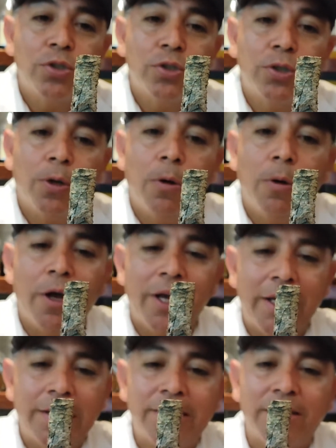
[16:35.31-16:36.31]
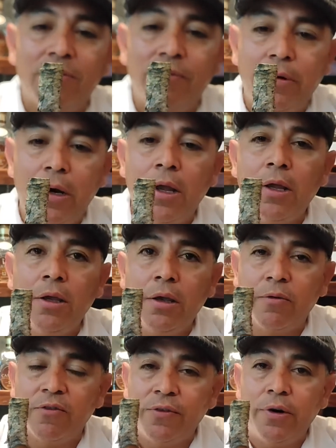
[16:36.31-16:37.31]
So it's a
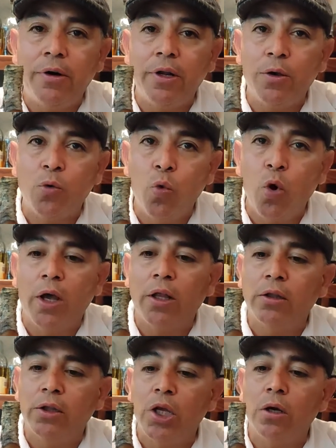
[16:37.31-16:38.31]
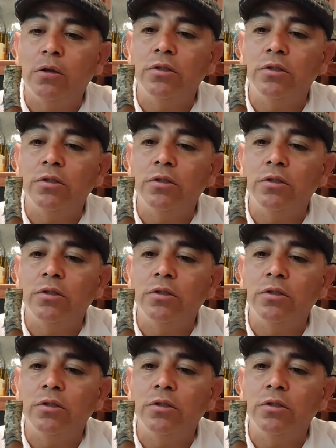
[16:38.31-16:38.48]
very, very well done